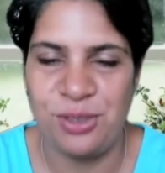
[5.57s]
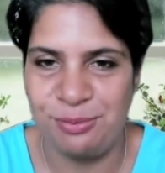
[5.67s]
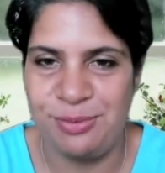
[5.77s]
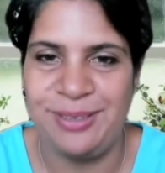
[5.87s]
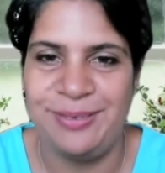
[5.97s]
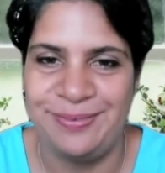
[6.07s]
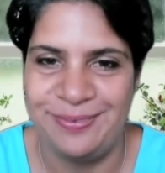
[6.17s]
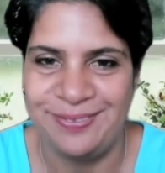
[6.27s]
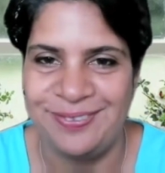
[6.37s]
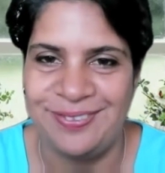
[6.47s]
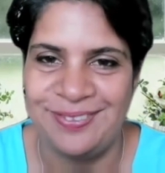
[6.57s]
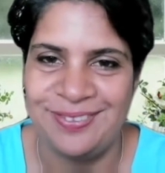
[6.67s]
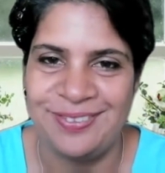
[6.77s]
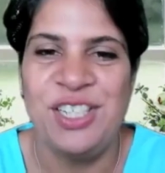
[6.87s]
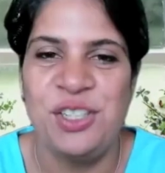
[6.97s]
with me?
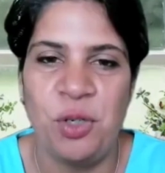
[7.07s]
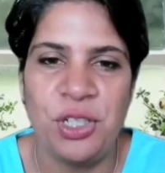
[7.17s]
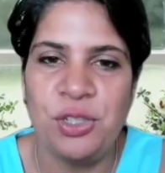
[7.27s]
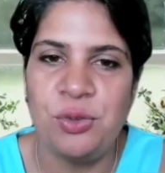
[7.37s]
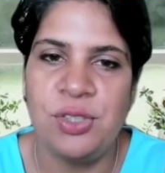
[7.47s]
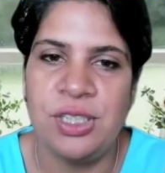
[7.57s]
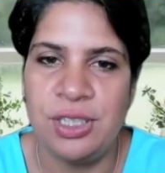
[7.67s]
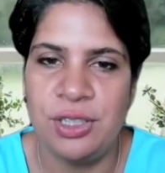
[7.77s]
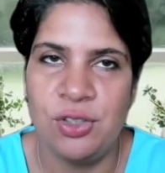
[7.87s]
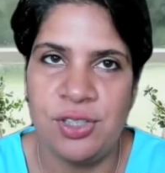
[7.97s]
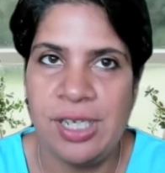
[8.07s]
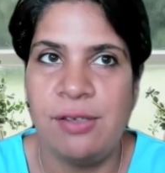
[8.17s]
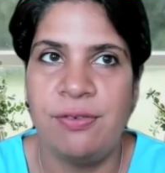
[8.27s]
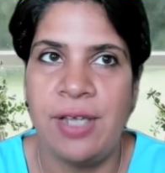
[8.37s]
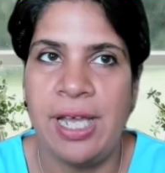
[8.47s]
So what did you see in
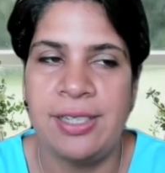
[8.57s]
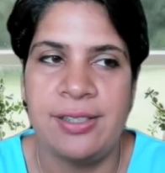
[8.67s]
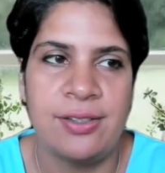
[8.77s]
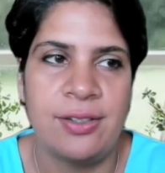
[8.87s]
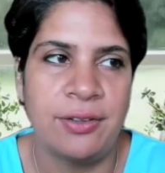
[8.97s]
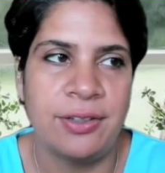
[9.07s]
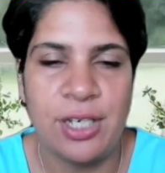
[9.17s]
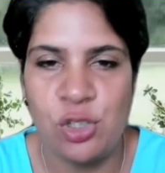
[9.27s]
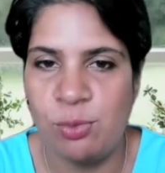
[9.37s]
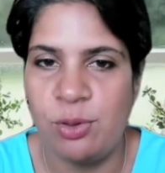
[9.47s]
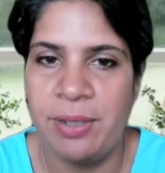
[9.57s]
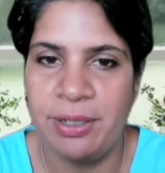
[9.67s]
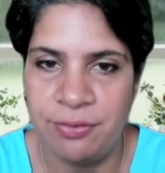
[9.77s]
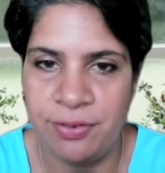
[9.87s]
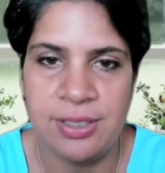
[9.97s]
yourself as tangible
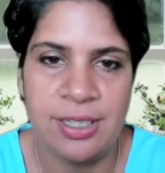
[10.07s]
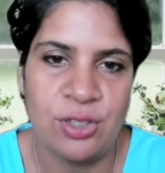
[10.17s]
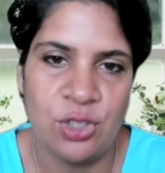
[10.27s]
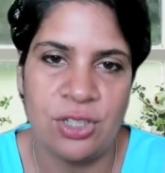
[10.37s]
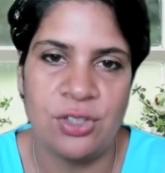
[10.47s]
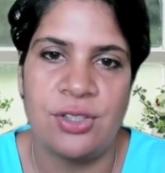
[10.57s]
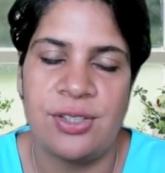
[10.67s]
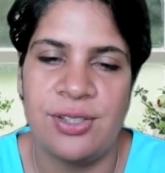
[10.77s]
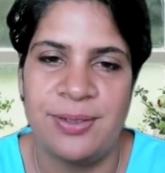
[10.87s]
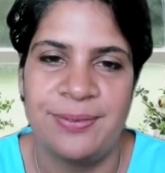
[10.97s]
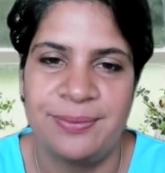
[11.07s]
benefits and changes?